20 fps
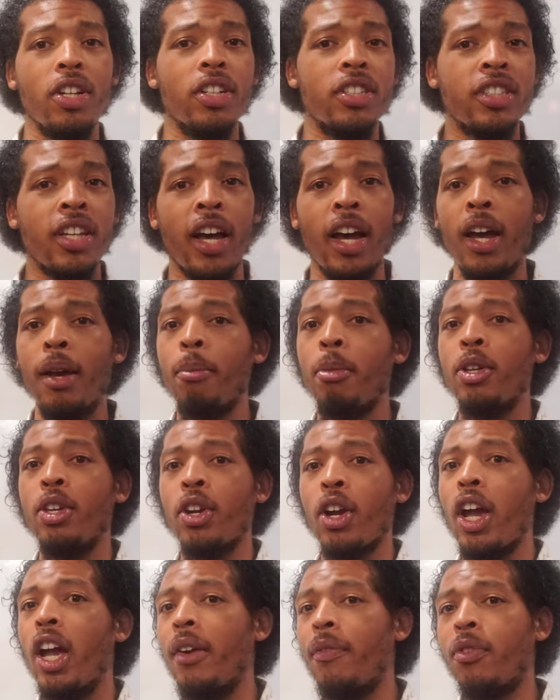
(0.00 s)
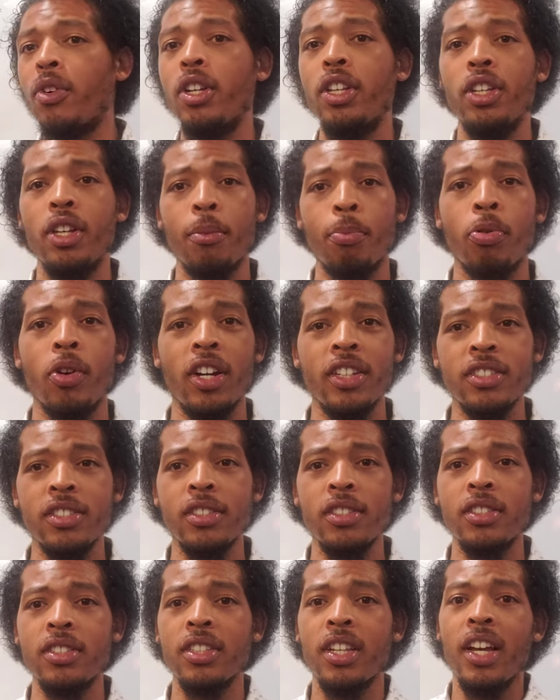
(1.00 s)
your time and your effort and your
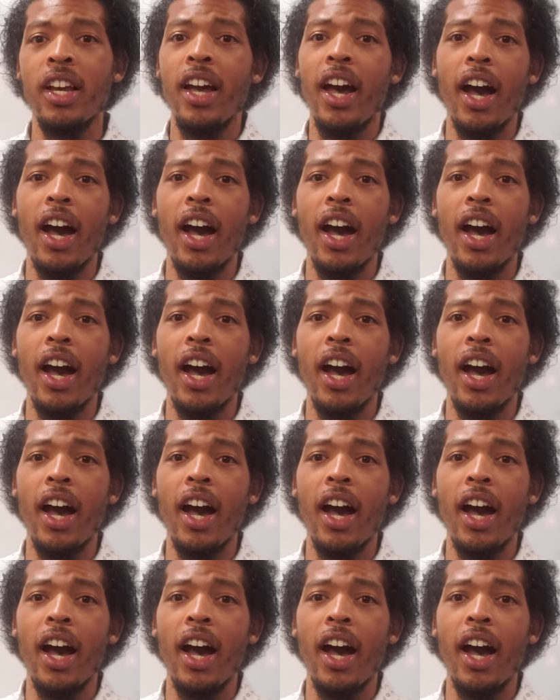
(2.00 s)
presence.